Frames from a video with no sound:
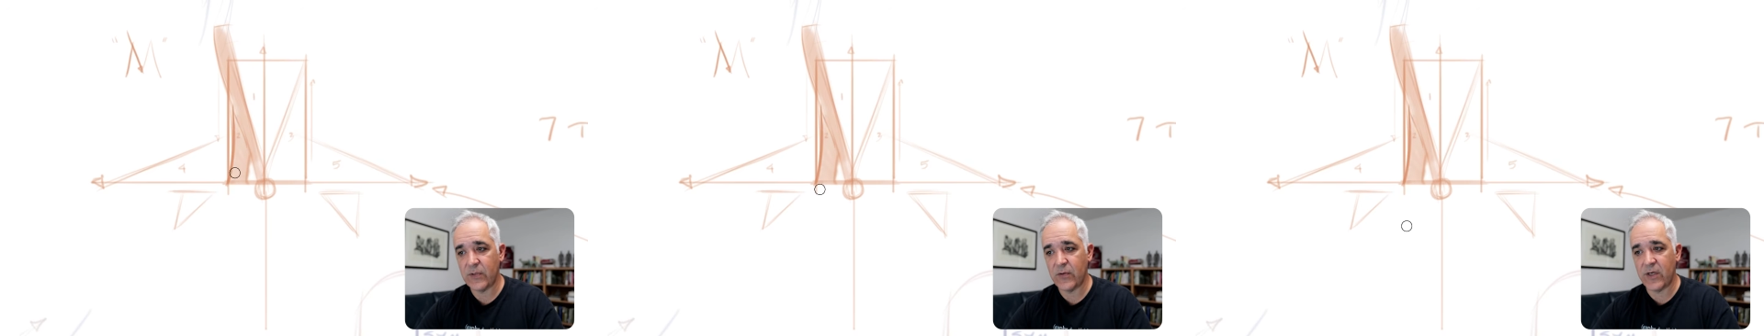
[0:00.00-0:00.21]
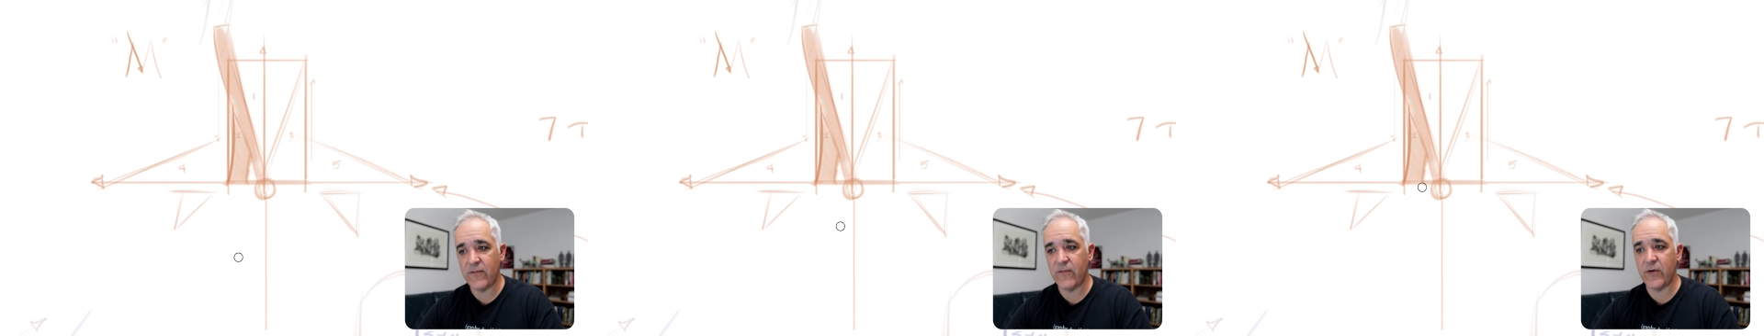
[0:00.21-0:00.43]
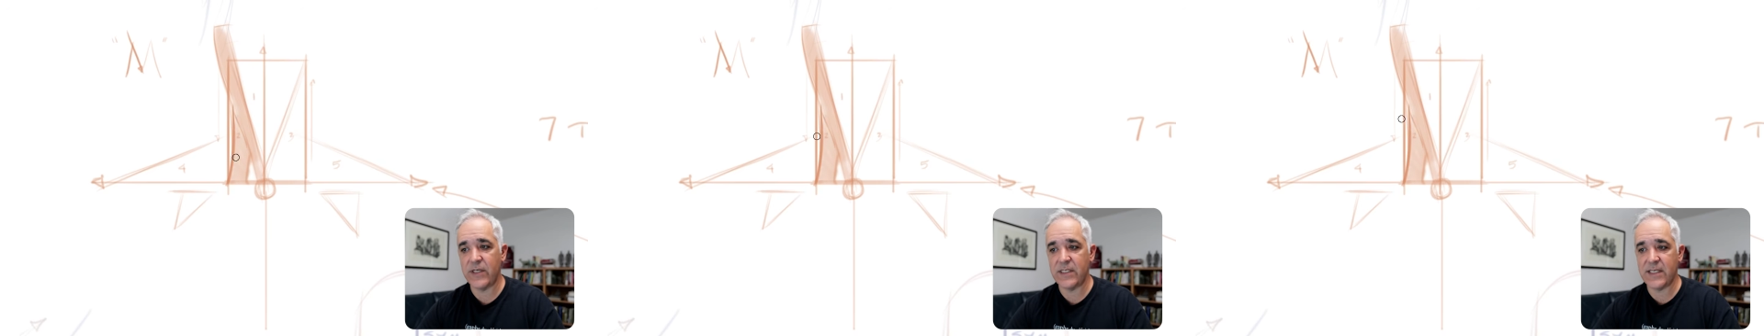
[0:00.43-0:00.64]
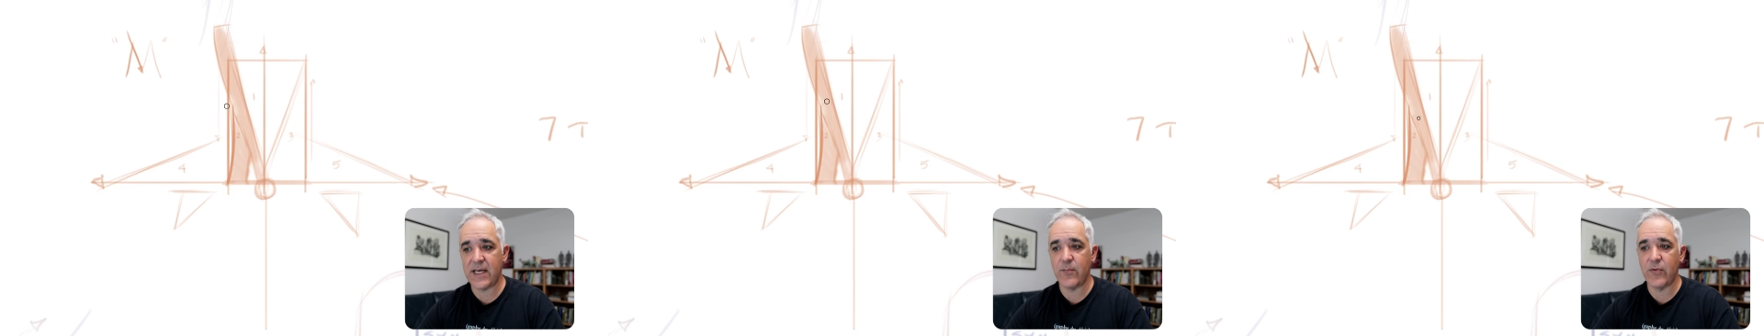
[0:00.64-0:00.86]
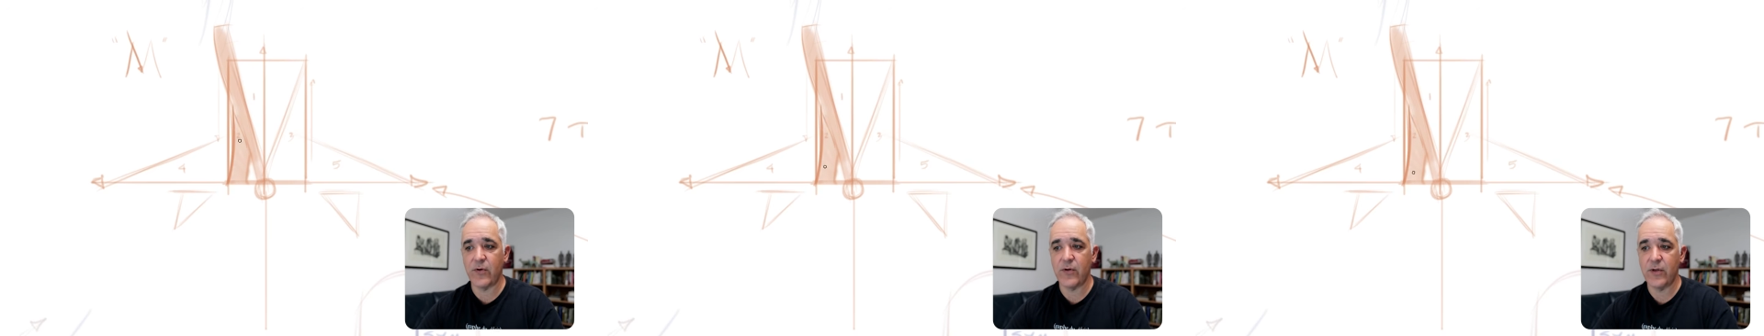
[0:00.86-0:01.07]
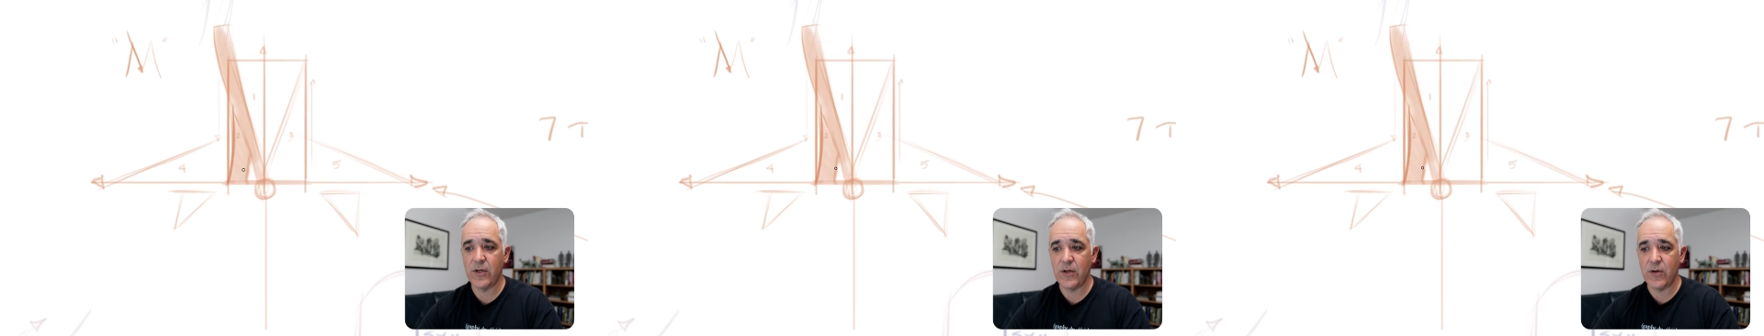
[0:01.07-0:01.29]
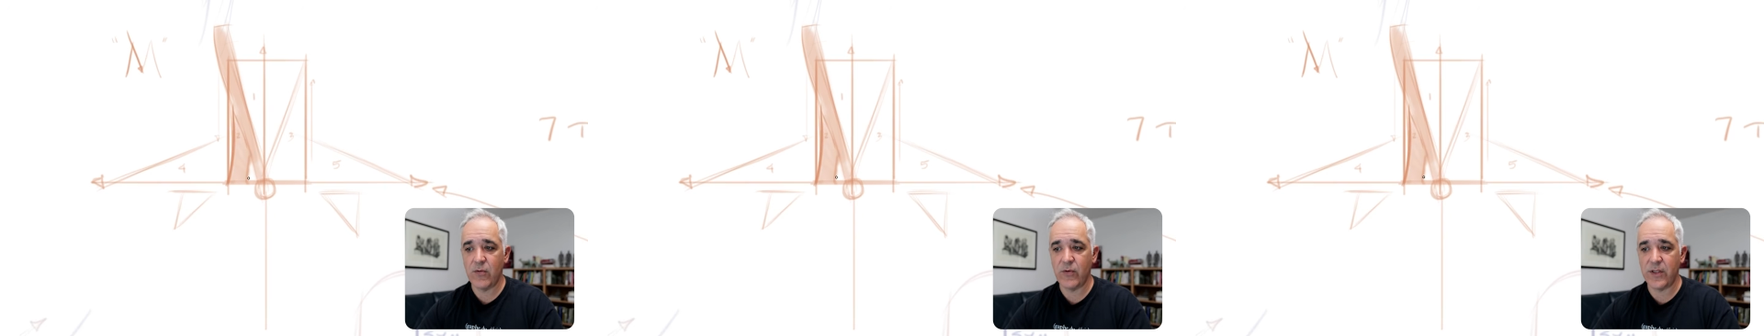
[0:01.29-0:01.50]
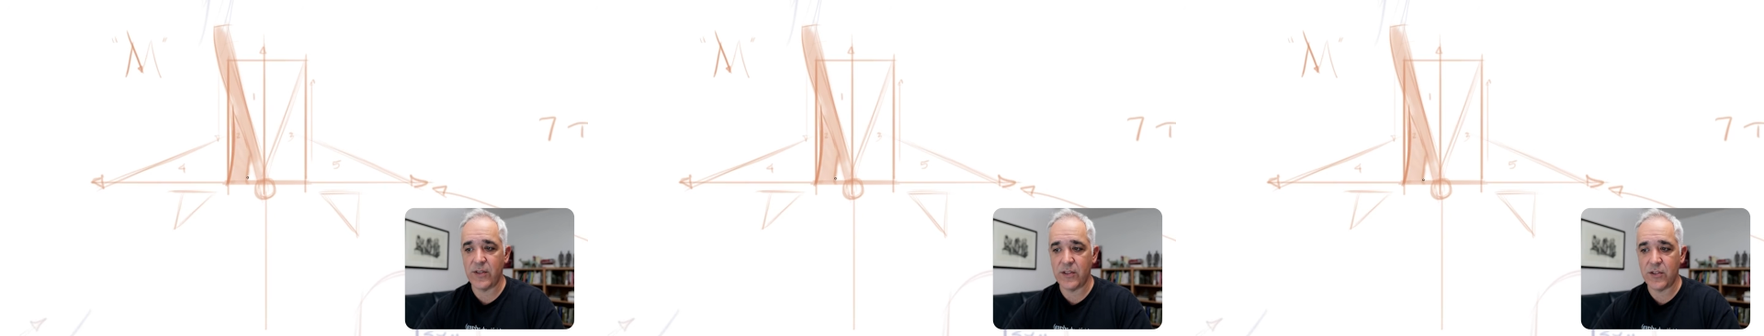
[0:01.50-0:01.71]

right? For example, when the